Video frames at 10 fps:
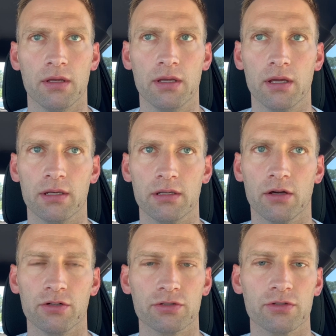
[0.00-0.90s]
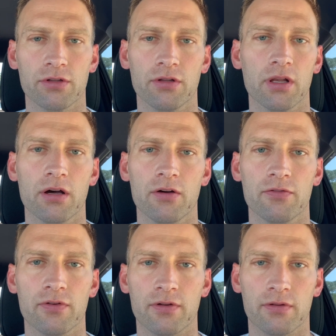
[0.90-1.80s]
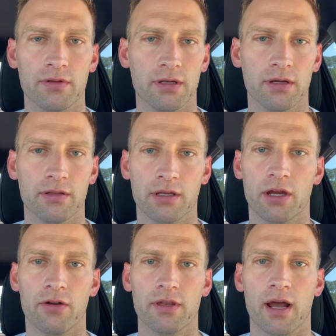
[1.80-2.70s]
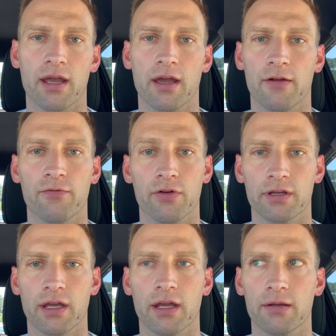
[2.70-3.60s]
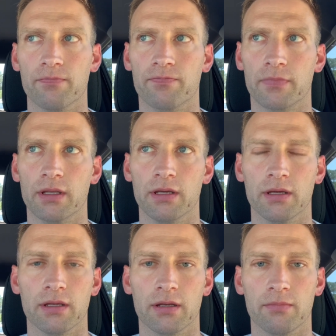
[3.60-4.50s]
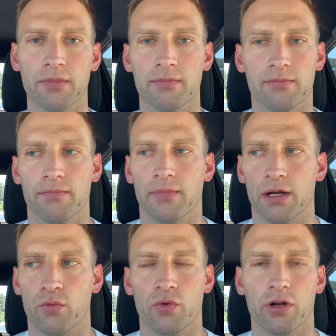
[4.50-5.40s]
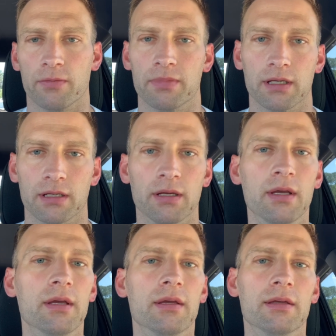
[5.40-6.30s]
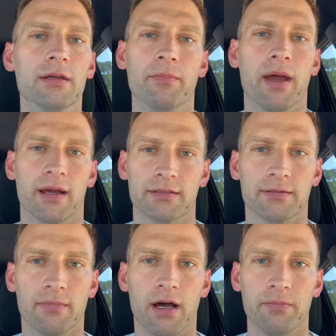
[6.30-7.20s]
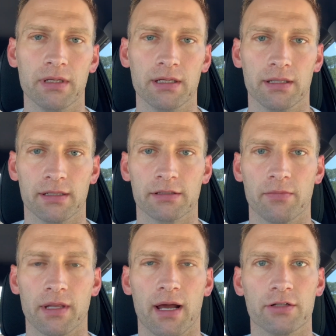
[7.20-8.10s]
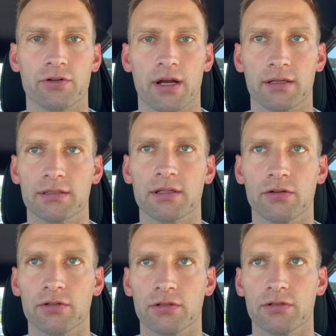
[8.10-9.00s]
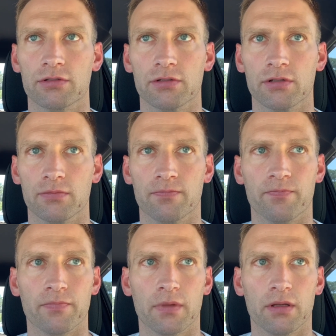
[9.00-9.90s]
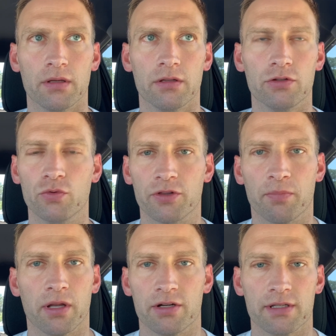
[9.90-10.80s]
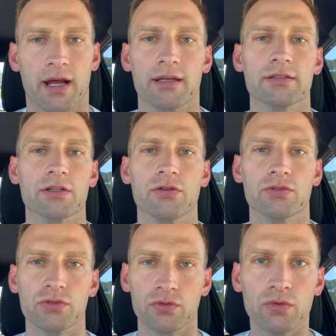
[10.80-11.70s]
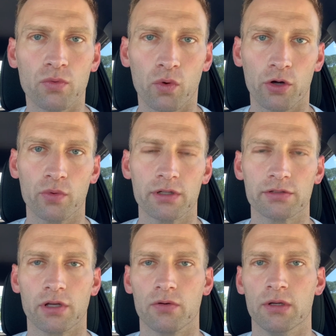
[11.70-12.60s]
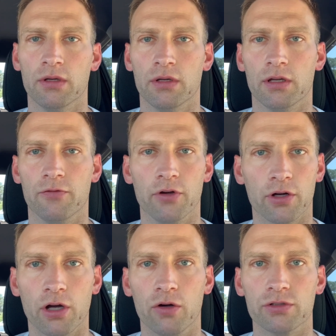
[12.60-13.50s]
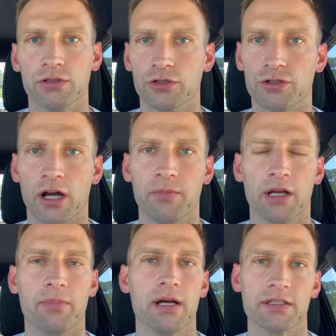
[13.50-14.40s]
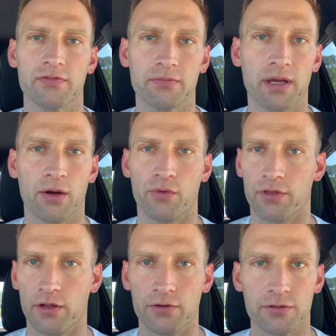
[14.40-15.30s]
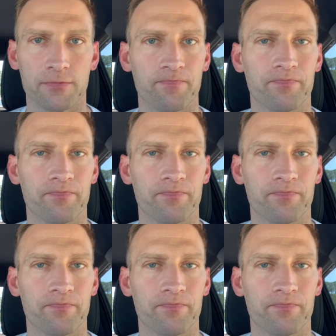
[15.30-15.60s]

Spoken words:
and he understood the love, the care that I had for the game, and it made a really big impact on me. And that's something that I try to continue to do with the players that I continue to work with. So if you're a coach and you're trying to make a positive impact with others,